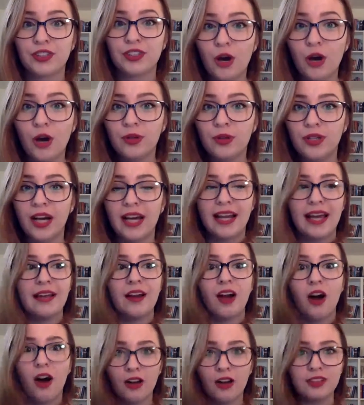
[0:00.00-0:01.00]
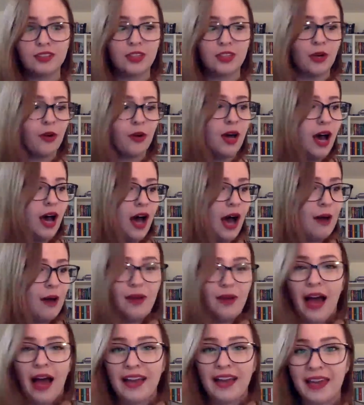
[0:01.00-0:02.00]
so good. And also,
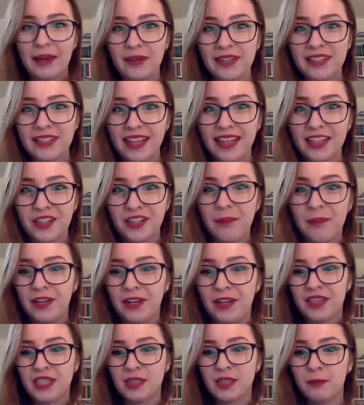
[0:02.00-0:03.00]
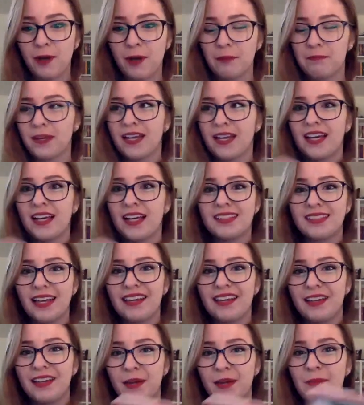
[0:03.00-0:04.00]
I can't wait to jump into this book because
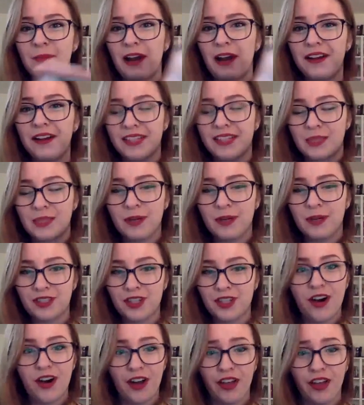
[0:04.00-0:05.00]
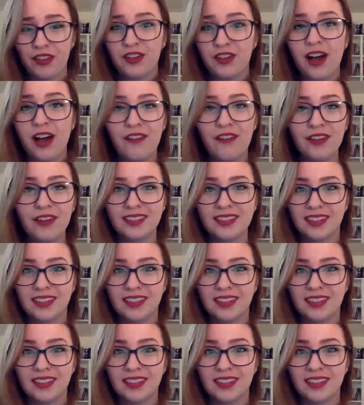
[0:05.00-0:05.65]
comparing this book to her other novels,